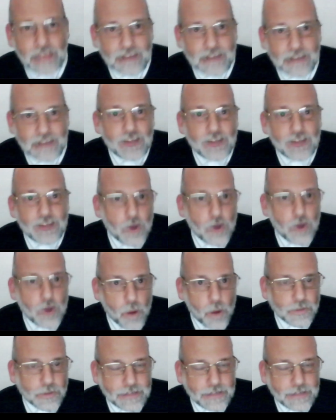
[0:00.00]
that is not
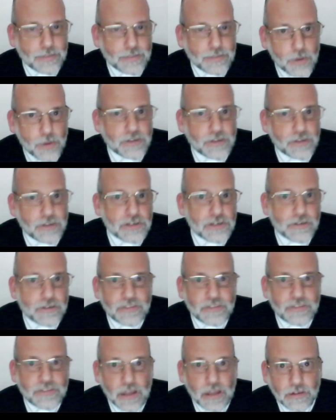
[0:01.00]
normal that this person should
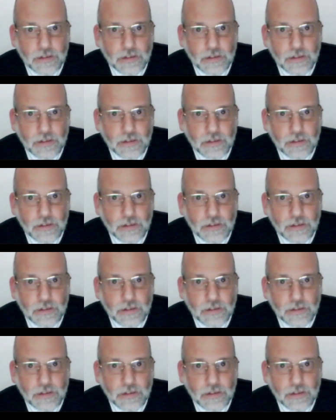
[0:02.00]
have said.